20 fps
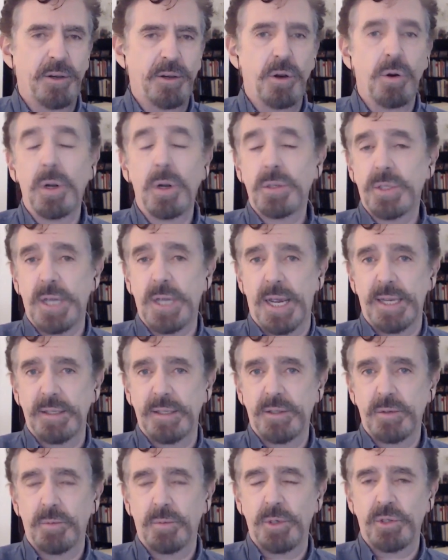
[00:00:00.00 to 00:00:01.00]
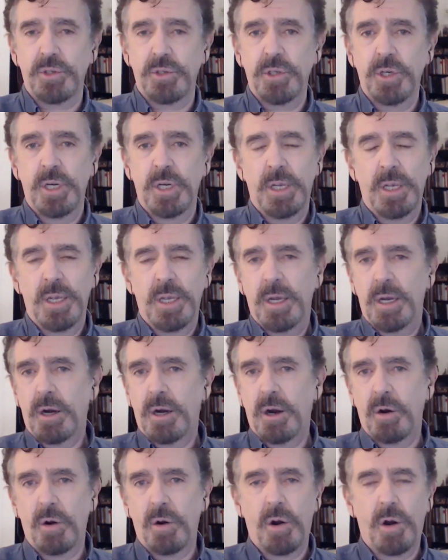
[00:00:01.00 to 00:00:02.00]
neuroscience, which
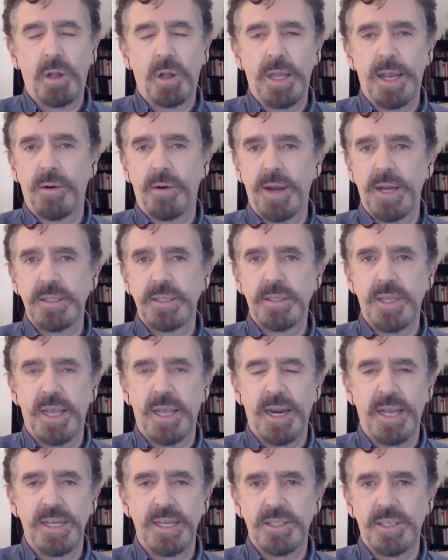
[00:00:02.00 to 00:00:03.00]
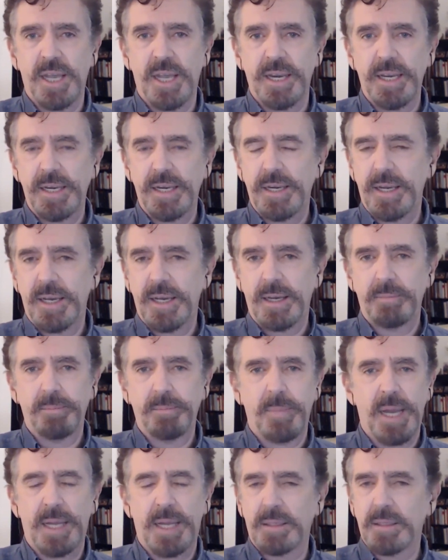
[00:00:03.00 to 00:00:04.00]
are all areas that I studied.
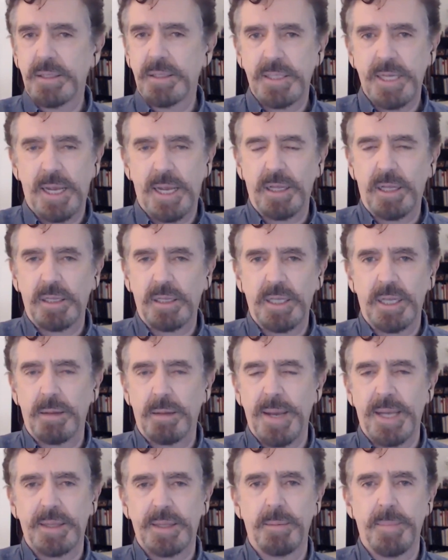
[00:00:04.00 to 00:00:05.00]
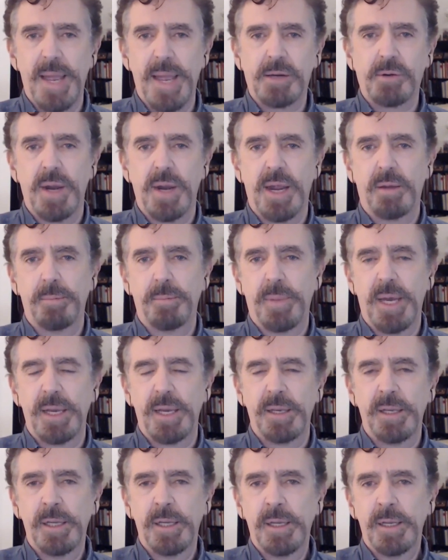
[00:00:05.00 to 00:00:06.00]
I'll tell a little about the background,
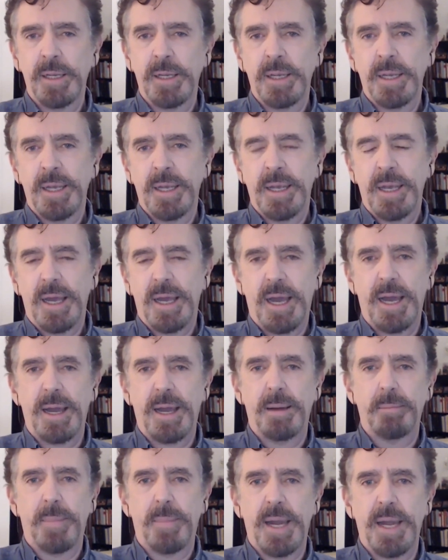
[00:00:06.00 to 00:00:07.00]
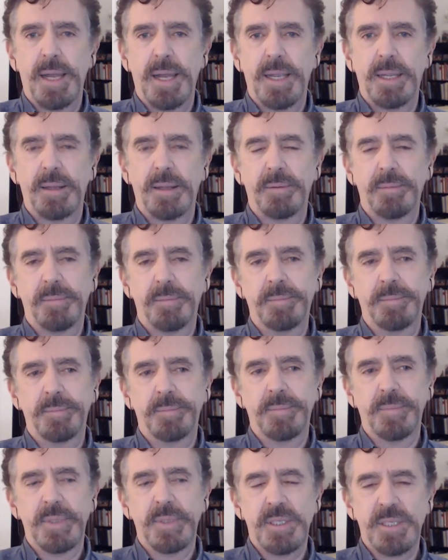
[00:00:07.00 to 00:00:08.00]
but my
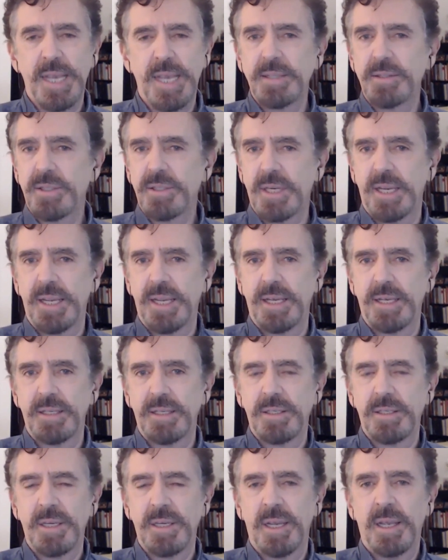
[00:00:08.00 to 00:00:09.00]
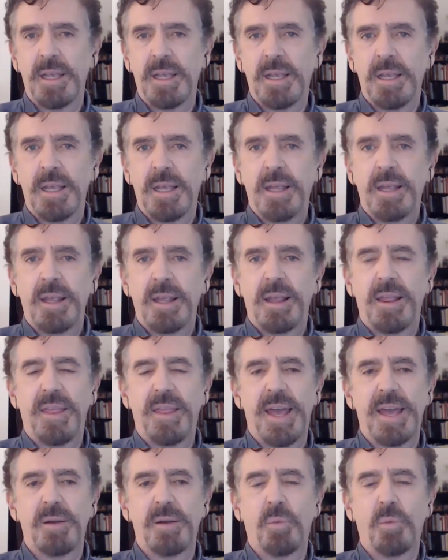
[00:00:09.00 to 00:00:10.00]
sense is
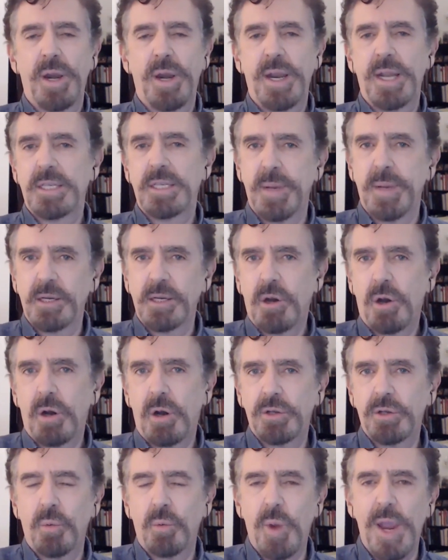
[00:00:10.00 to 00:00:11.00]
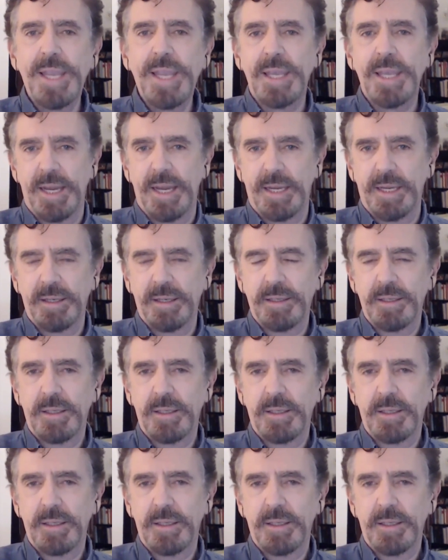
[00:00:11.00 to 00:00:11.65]
that what has been called awakening